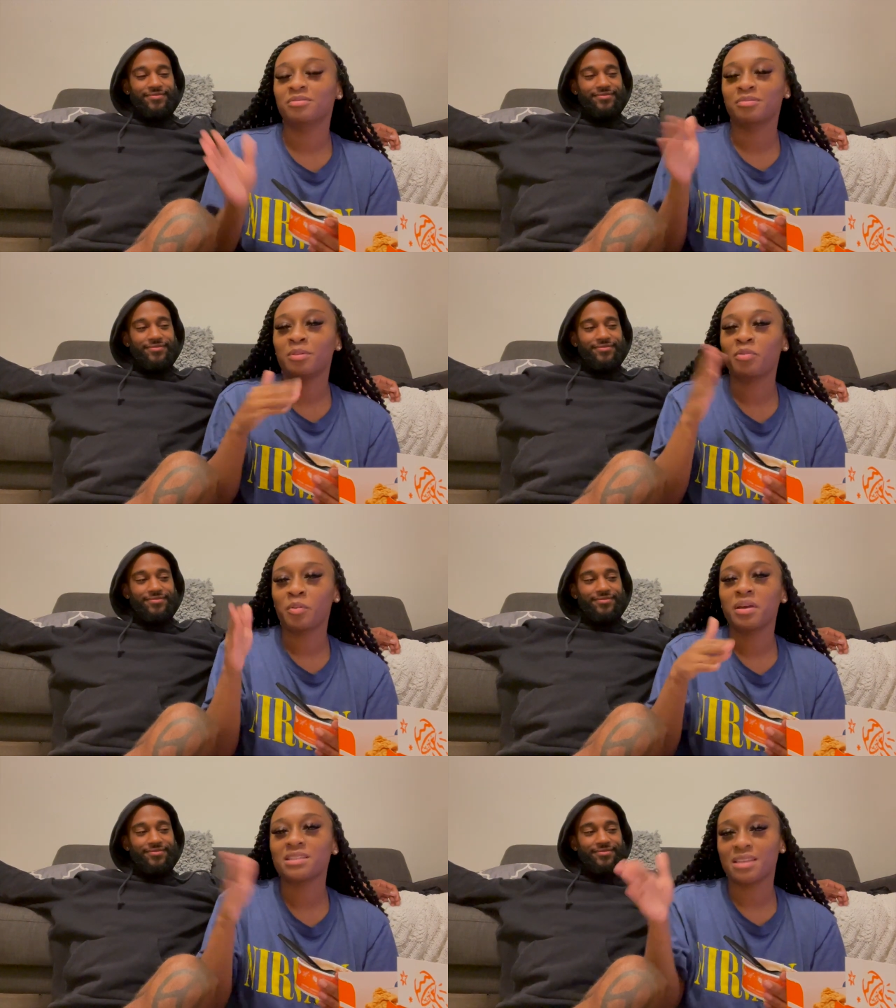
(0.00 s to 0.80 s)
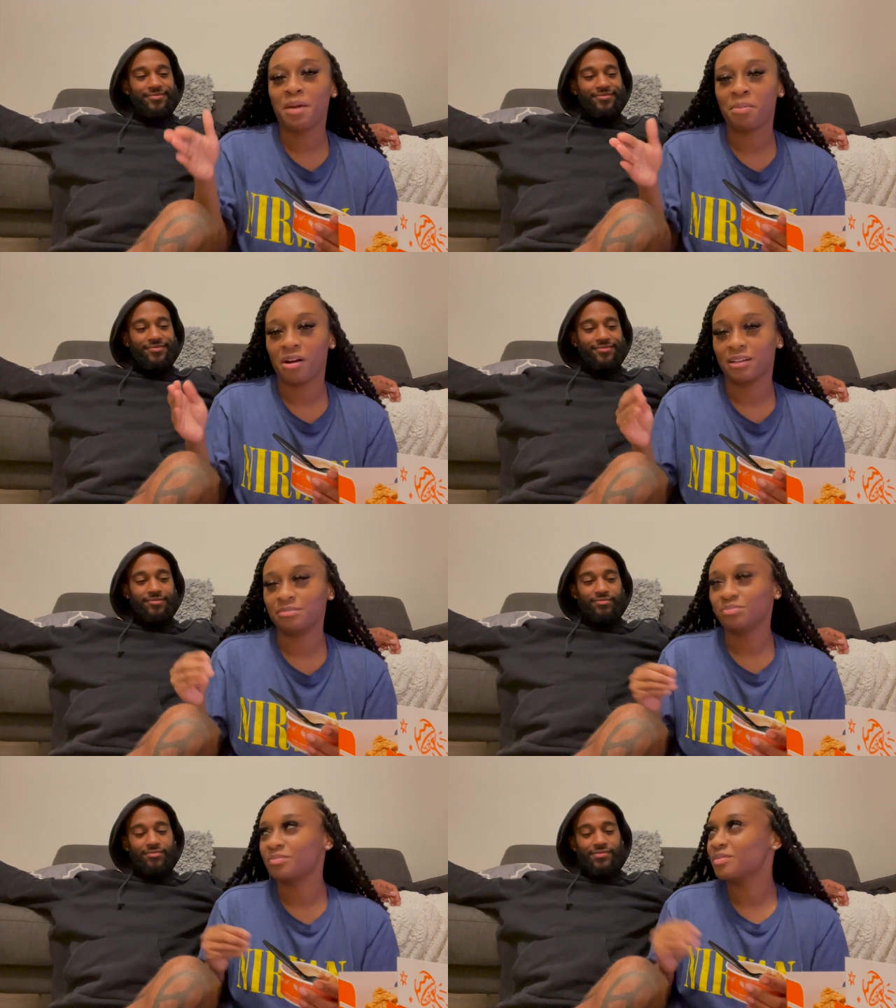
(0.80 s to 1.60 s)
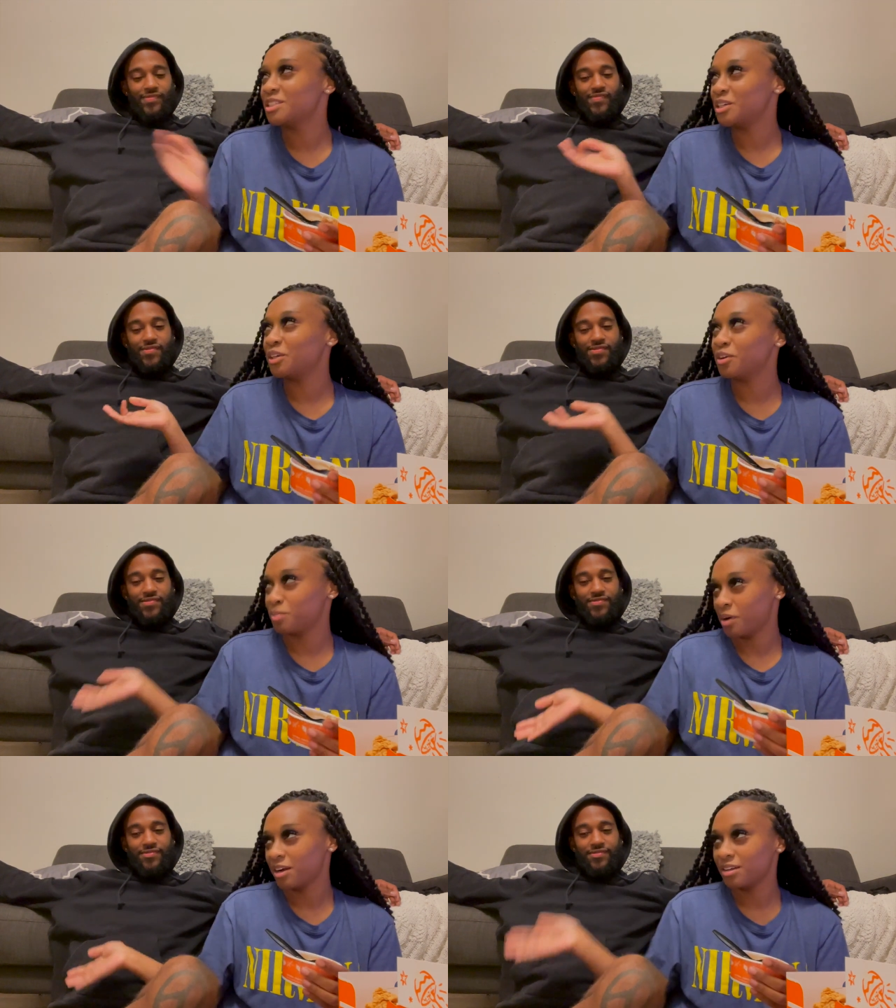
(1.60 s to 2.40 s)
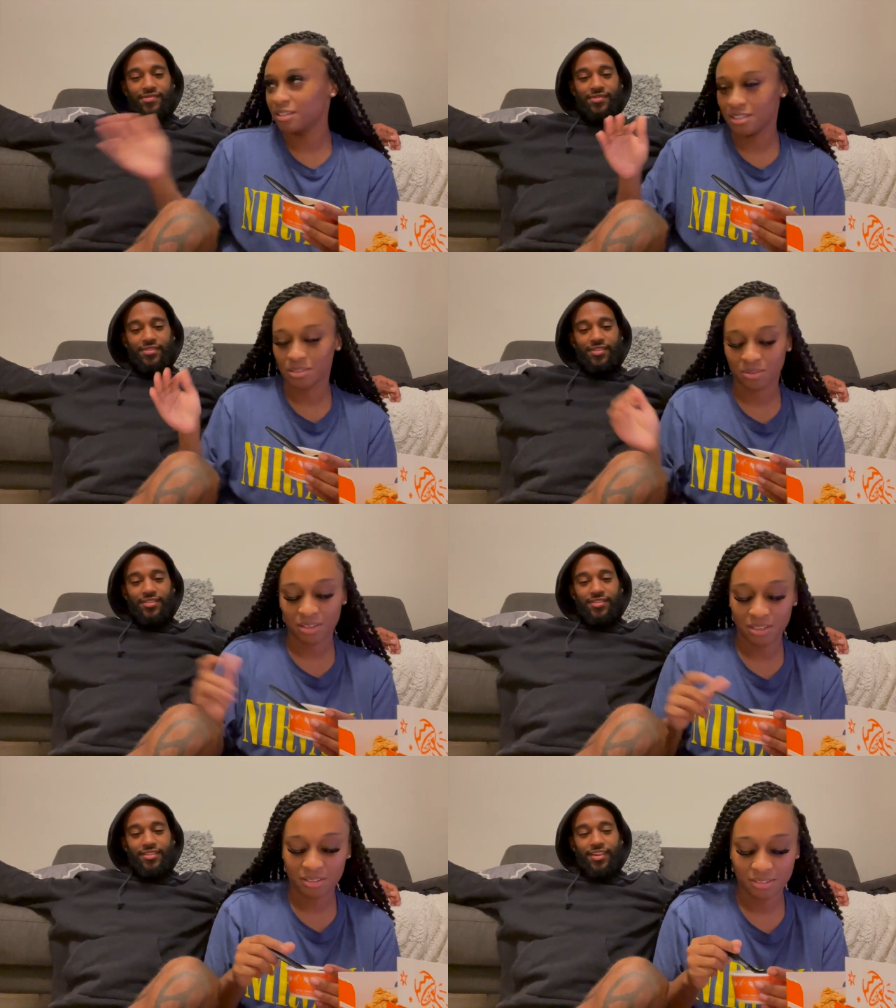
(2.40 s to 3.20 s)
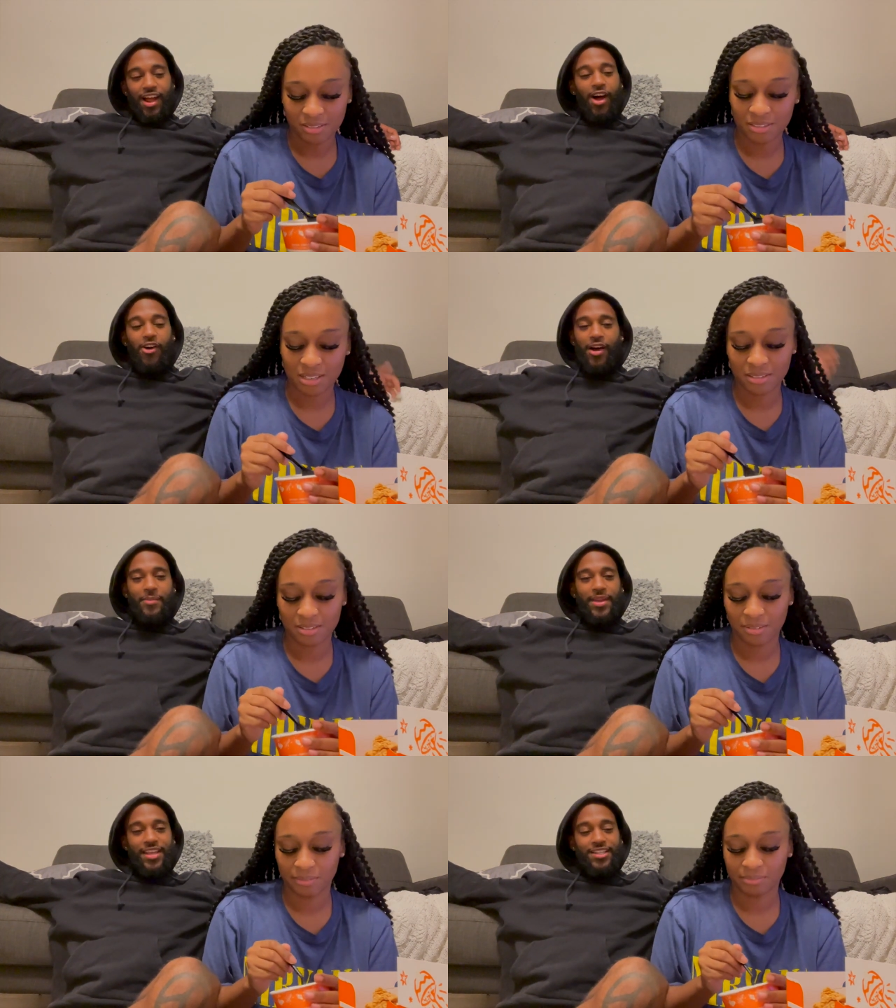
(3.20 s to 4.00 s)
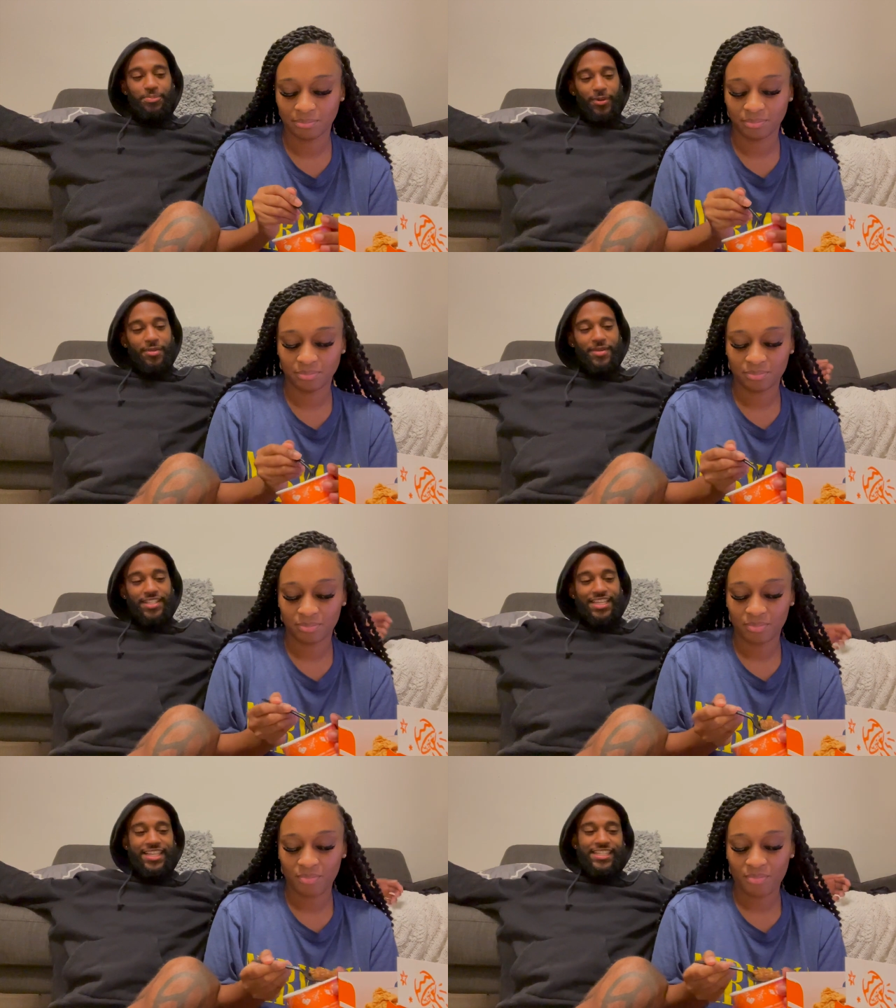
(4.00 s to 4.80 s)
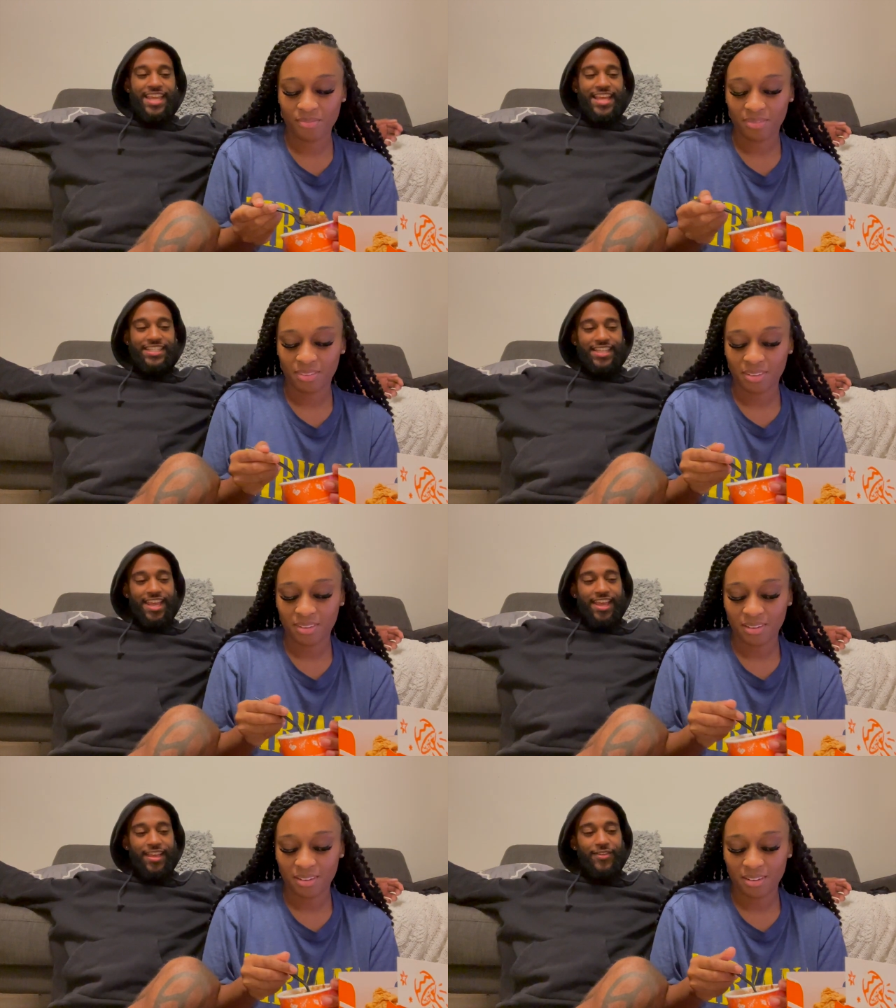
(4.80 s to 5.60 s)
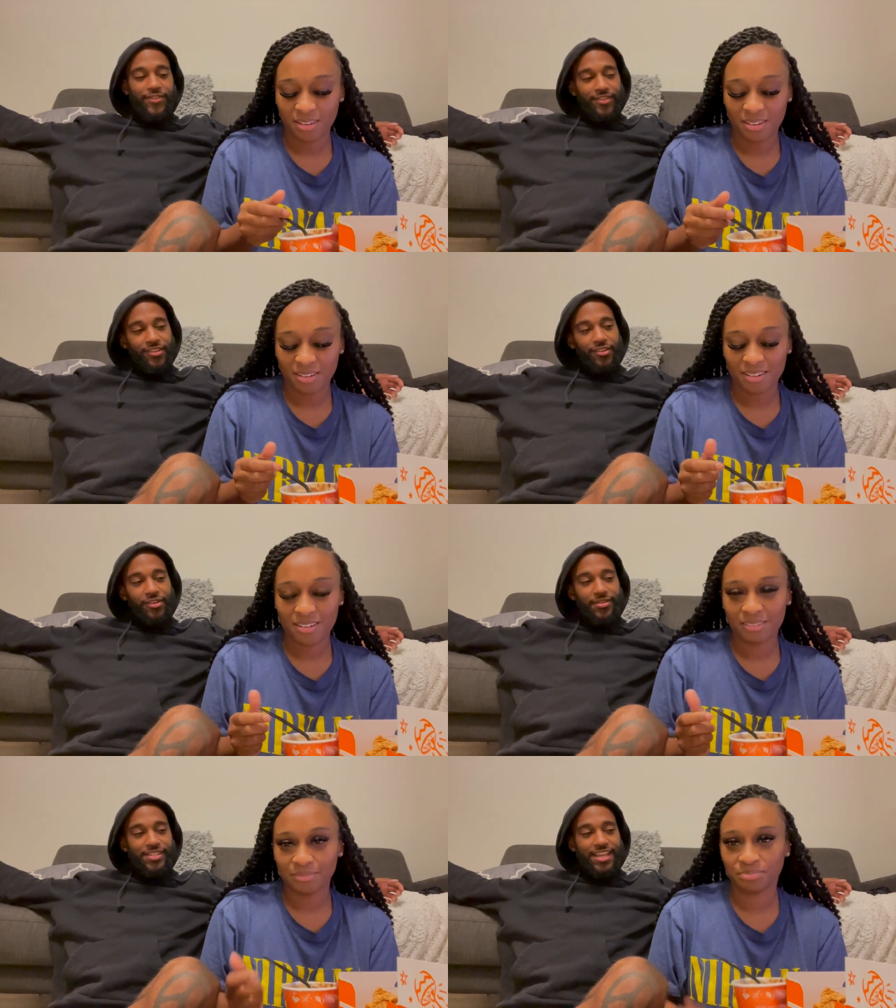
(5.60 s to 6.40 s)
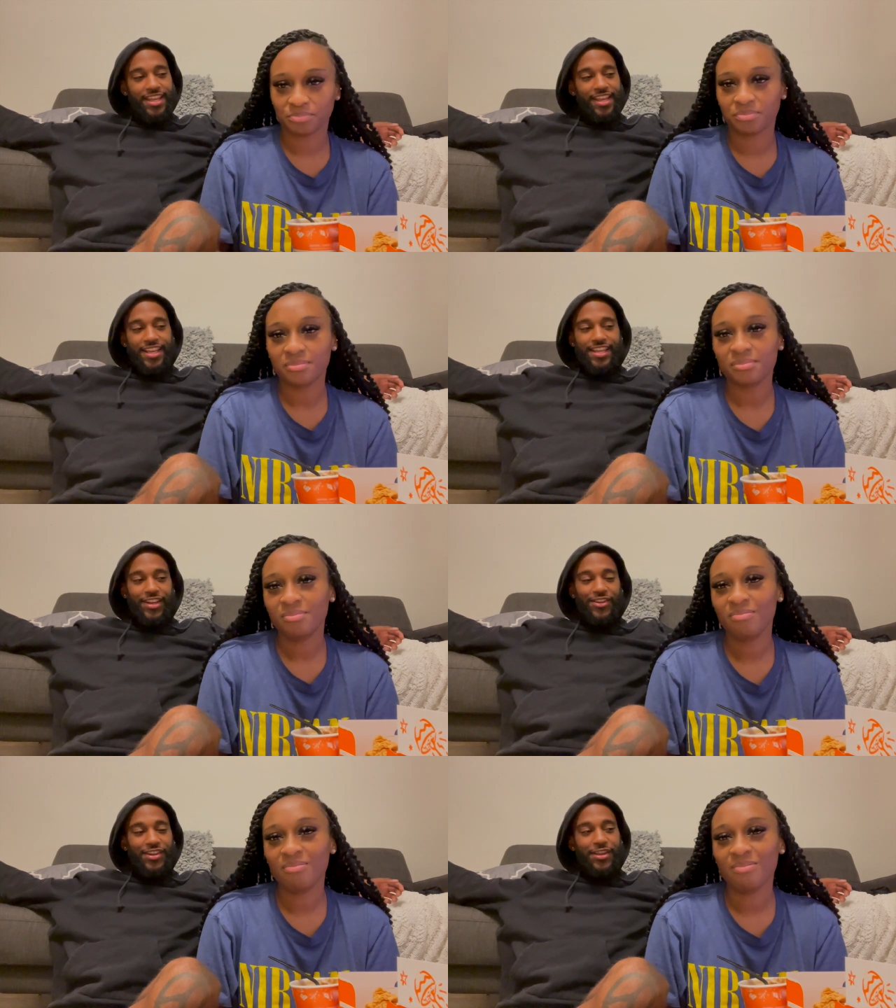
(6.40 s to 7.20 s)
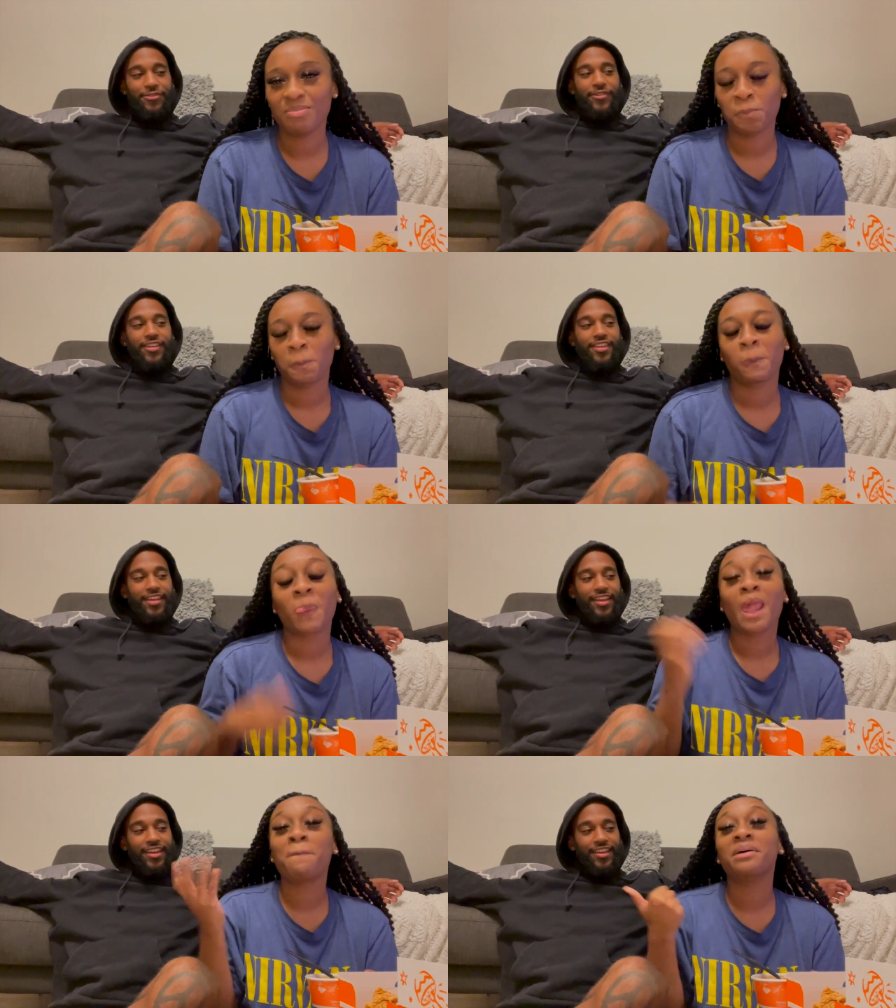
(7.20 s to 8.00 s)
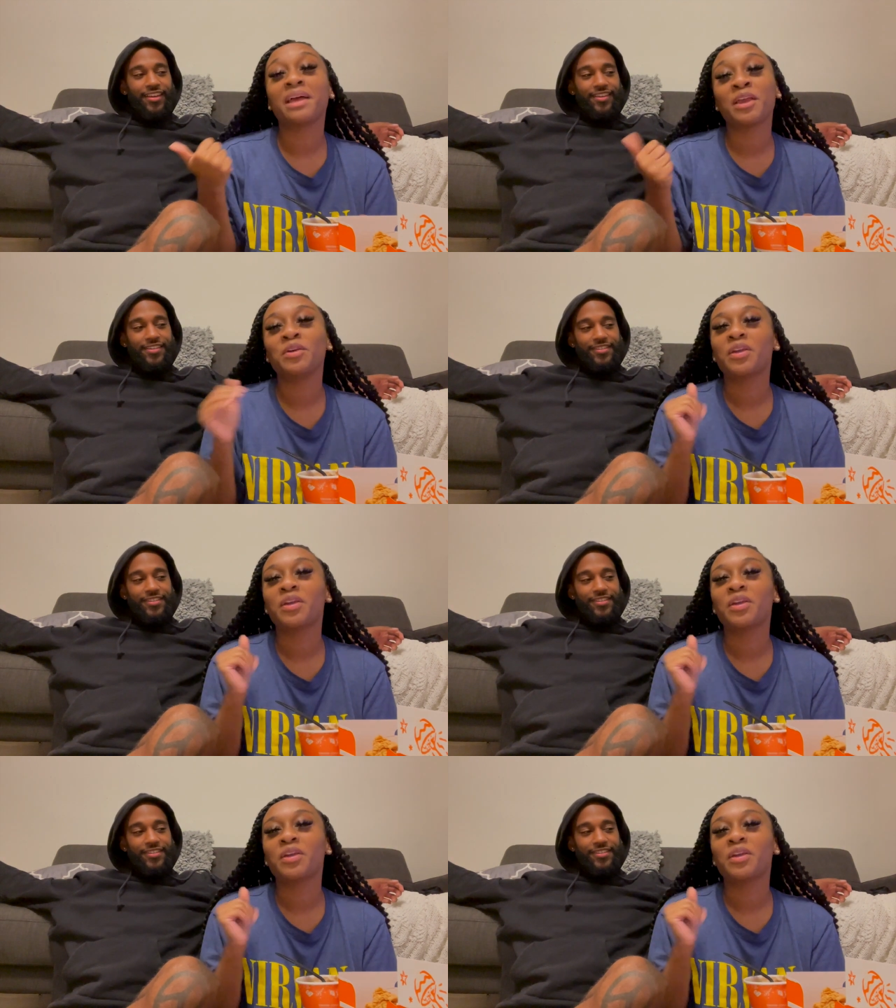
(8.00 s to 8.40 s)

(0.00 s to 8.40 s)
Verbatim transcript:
Speaker 1: before we get to that part, tell your part of the
Speaker 2: story. Oh, I mean, it's pretty much the exact same. You know what I'm saying? It ain't no different.
Speaker 1: But, you